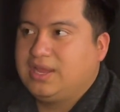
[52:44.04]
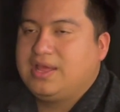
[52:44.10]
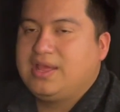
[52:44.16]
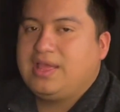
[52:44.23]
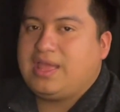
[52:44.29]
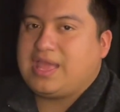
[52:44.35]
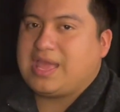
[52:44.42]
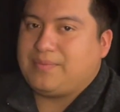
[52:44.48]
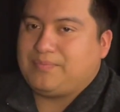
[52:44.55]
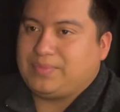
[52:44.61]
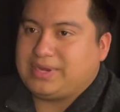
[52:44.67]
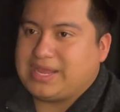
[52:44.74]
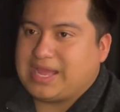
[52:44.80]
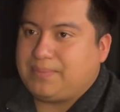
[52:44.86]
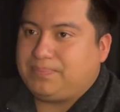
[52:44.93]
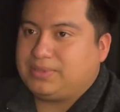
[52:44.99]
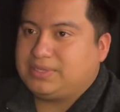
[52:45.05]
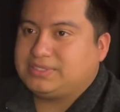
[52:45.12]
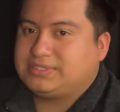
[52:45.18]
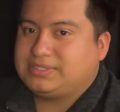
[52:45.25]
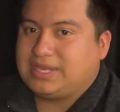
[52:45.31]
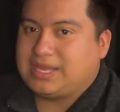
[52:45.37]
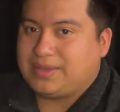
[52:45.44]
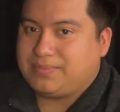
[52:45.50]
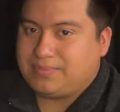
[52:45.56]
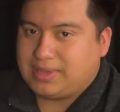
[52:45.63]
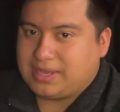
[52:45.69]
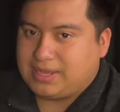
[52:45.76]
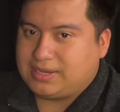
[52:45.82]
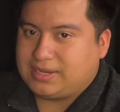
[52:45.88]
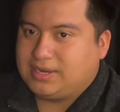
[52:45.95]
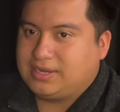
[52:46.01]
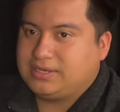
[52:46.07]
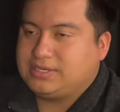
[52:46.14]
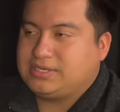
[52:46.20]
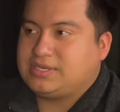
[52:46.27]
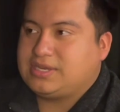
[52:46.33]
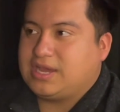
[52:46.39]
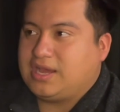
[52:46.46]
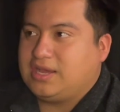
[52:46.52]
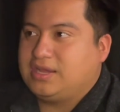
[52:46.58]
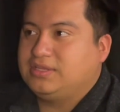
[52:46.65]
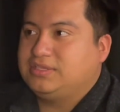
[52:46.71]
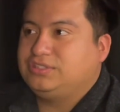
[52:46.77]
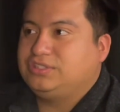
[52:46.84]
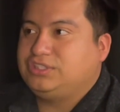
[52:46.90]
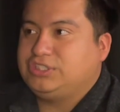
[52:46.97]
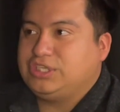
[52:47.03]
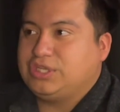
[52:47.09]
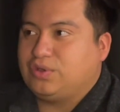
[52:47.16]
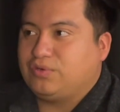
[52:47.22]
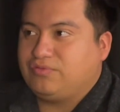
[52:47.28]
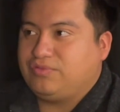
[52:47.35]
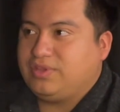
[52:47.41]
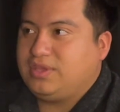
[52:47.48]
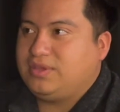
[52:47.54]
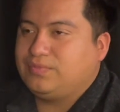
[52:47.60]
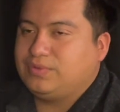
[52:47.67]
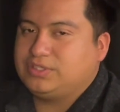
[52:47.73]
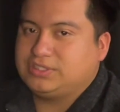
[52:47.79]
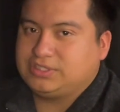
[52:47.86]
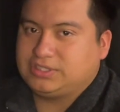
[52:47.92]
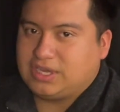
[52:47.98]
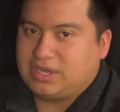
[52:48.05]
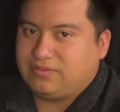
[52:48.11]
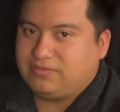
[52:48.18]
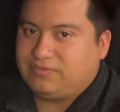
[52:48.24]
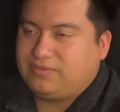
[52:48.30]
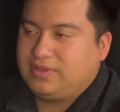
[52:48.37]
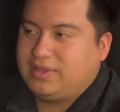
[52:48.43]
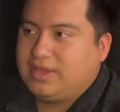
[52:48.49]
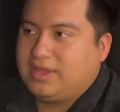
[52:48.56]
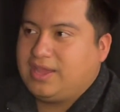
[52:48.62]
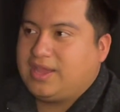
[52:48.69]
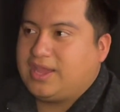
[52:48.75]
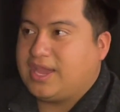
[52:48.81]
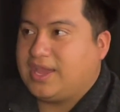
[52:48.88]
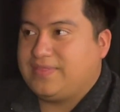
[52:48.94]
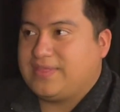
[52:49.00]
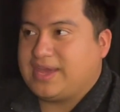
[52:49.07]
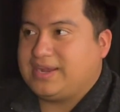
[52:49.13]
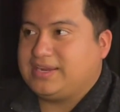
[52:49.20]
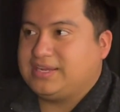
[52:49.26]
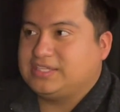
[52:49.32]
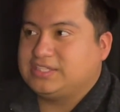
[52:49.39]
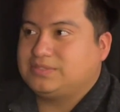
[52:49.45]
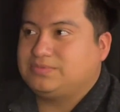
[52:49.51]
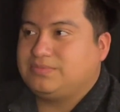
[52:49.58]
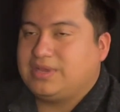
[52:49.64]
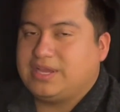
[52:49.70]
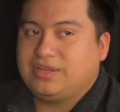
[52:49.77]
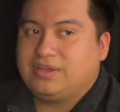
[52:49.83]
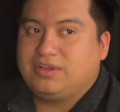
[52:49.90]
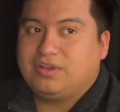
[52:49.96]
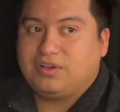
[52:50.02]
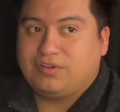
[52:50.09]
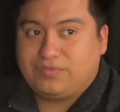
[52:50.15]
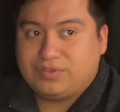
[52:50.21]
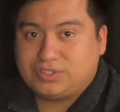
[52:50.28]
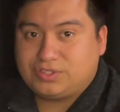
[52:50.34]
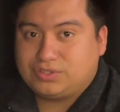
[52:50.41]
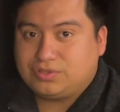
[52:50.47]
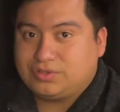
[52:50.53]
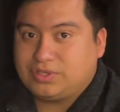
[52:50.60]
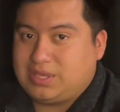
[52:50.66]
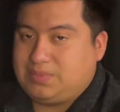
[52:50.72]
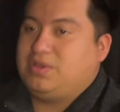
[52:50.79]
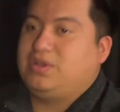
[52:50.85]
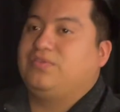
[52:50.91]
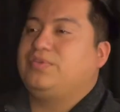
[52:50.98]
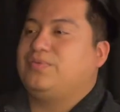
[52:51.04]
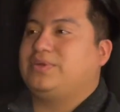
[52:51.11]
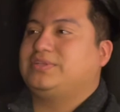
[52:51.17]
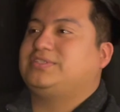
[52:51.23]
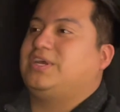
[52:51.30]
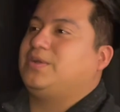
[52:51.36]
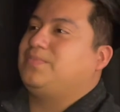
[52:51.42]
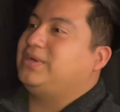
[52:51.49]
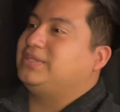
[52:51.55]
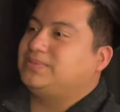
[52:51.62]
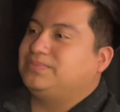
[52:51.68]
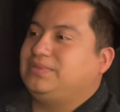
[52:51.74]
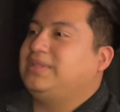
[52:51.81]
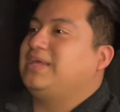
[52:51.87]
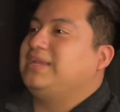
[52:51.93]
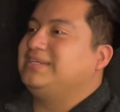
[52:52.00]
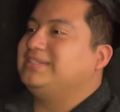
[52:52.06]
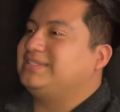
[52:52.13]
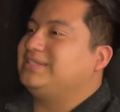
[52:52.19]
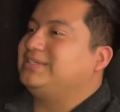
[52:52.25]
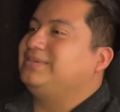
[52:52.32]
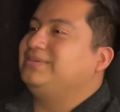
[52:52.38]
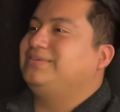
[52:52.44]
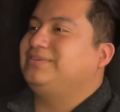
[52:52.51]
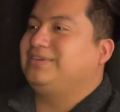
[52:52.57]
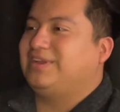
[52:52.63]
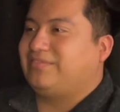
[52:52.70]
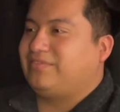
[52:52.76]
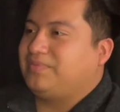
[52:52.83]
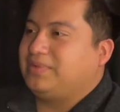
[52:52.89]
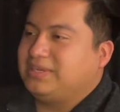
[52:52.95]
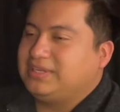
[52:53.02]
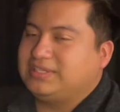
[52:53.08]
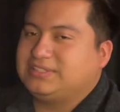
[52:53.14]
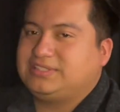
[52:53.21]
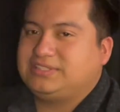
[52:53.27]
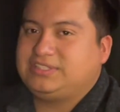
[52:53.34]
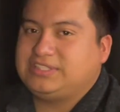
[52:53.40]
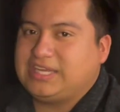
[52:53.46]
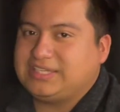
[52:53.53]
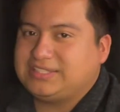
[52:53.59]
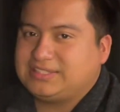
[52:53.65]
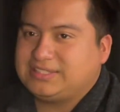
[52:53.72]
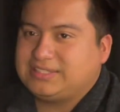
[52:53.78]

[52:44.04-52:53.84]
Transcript: at Minneapolis, mn.gov, which is gov. And that is my official email. If you want to talk about something that isn't government, it's Jason,